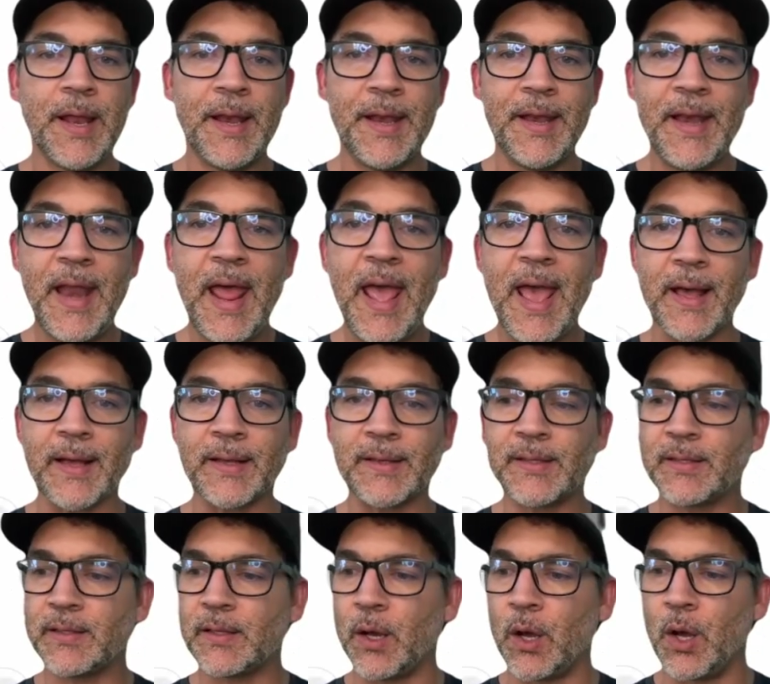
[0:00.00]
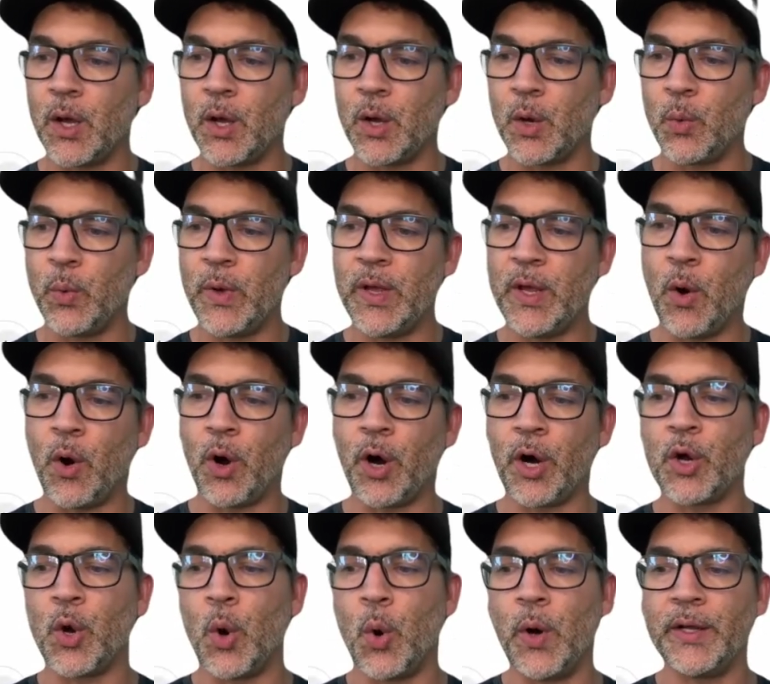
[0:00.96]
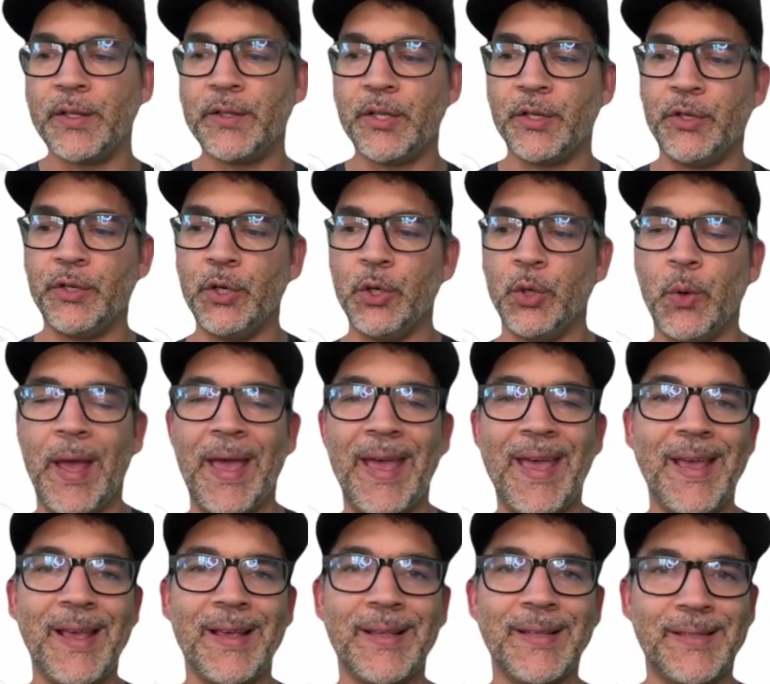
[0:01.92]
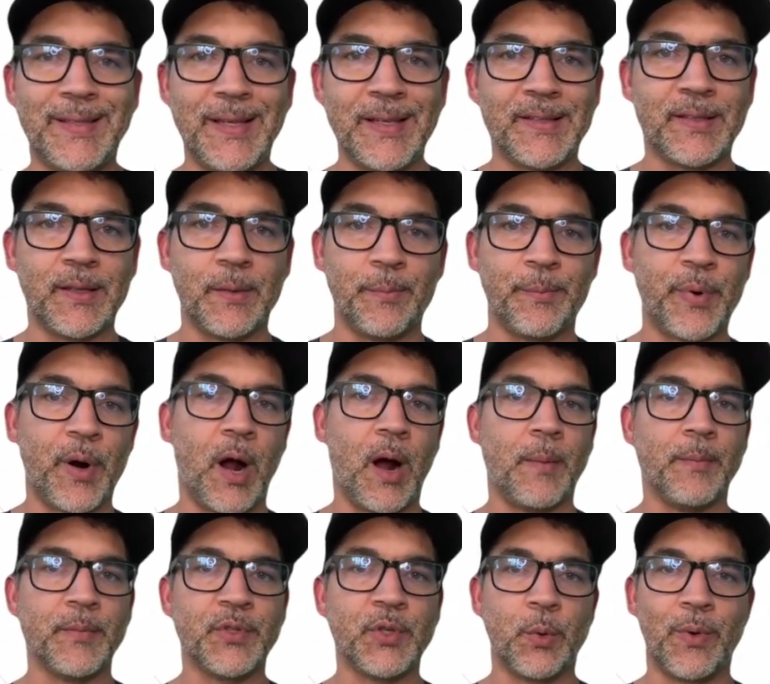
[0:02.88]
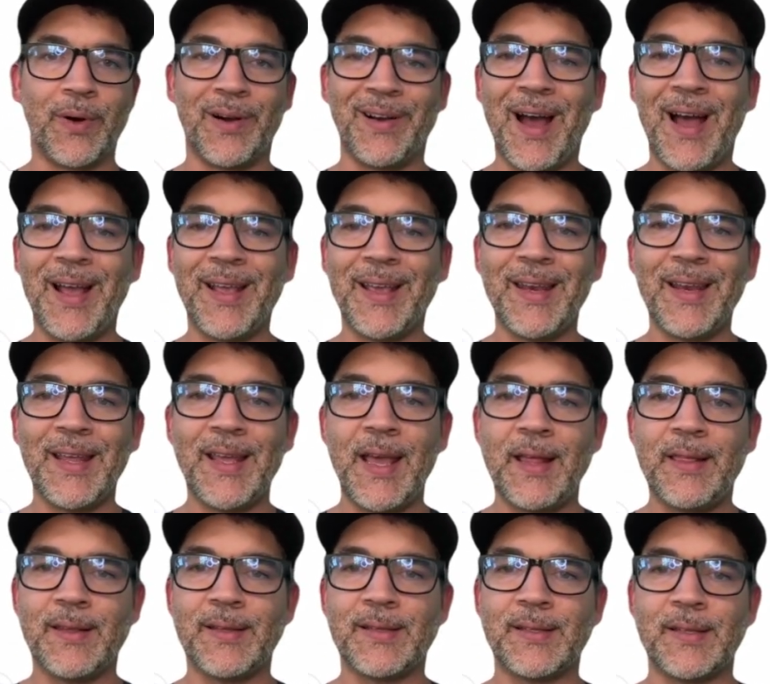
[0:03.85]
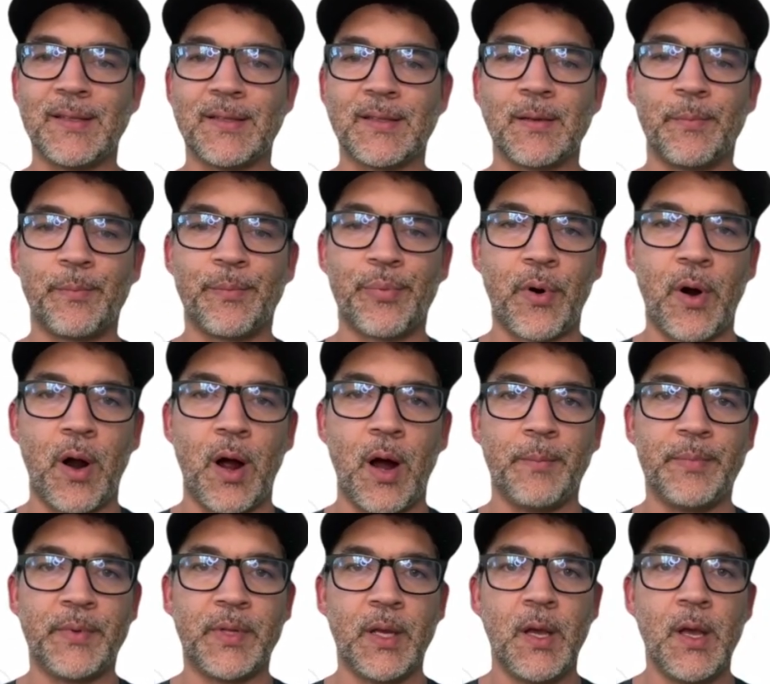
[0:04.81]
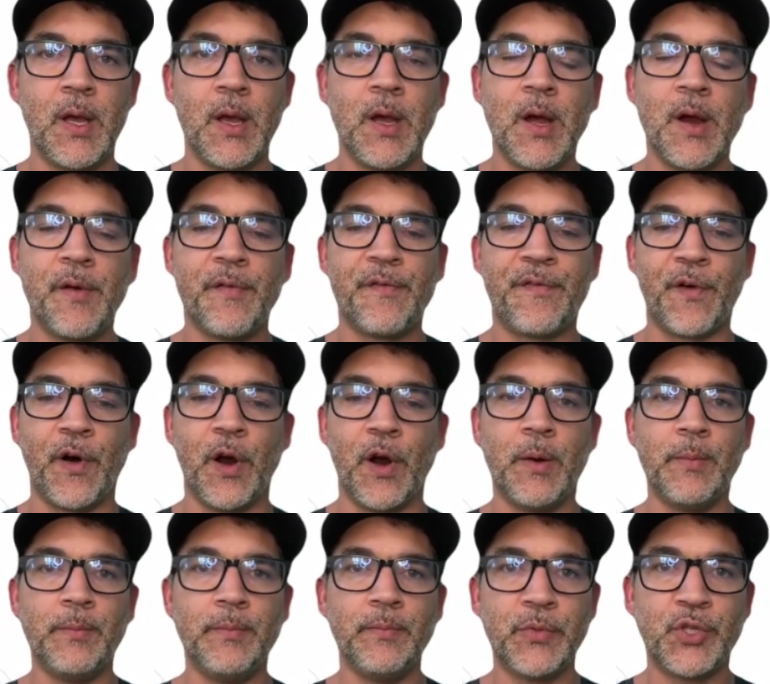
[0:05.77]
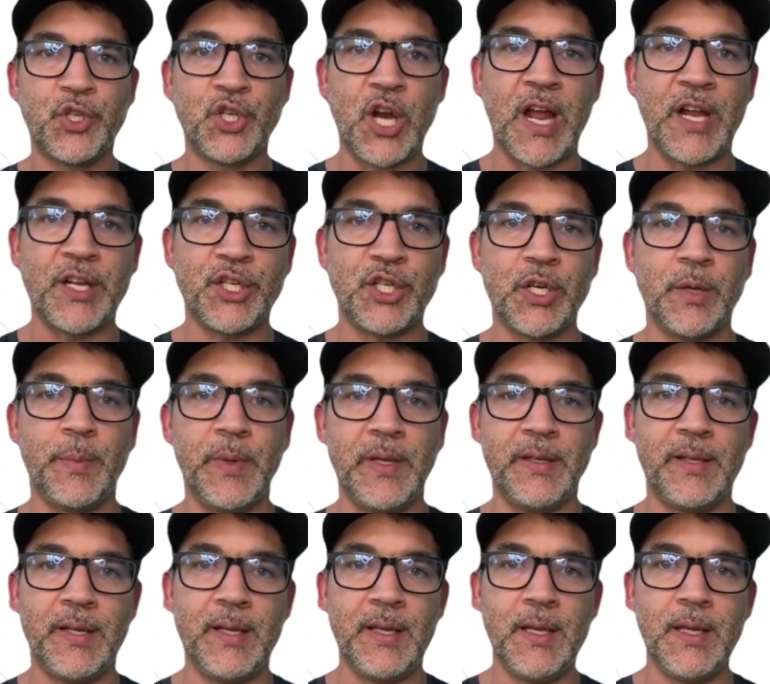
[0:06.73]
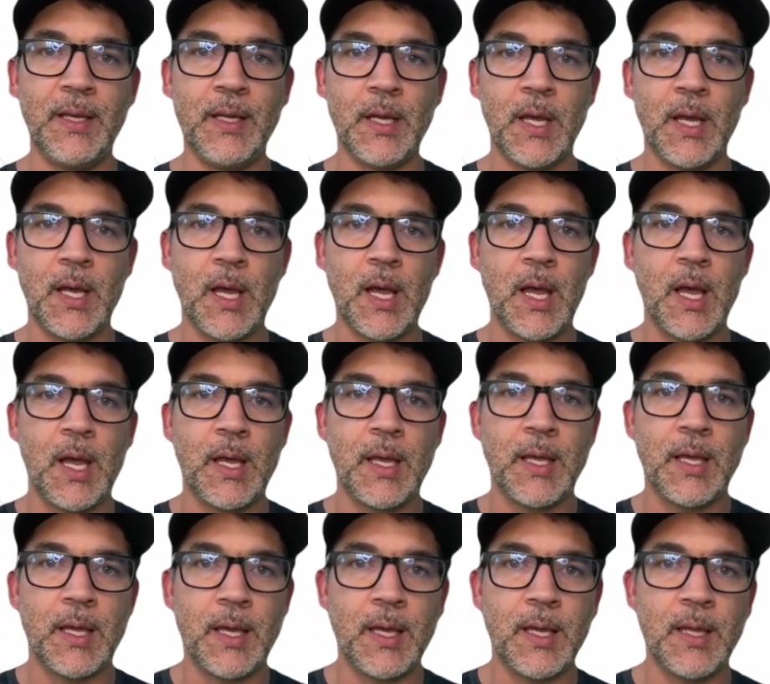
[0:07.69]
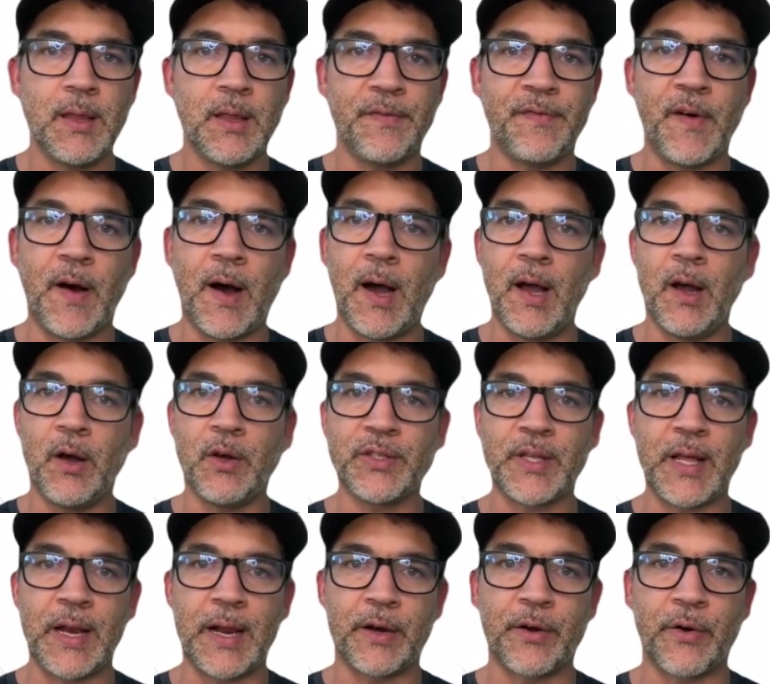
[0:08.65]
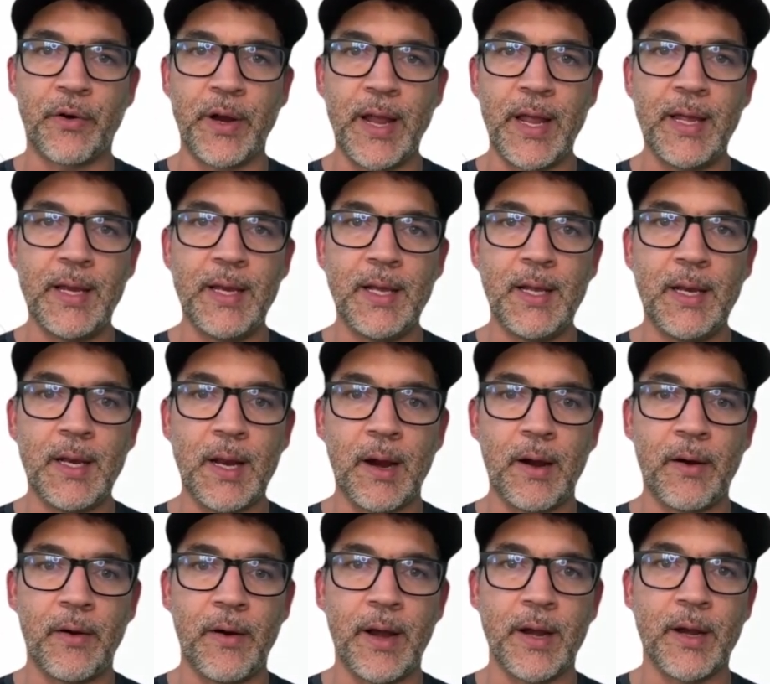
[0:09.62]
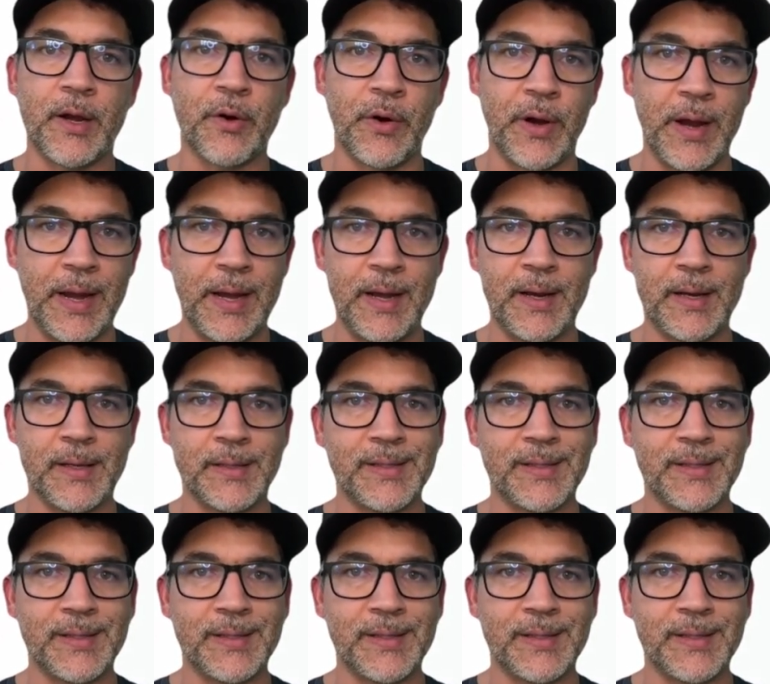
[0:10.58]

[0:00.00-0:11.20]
Next, we are going to do a system prompt. So we're not going to get the system prompt from ChatGPT. in the files that I created. I already created a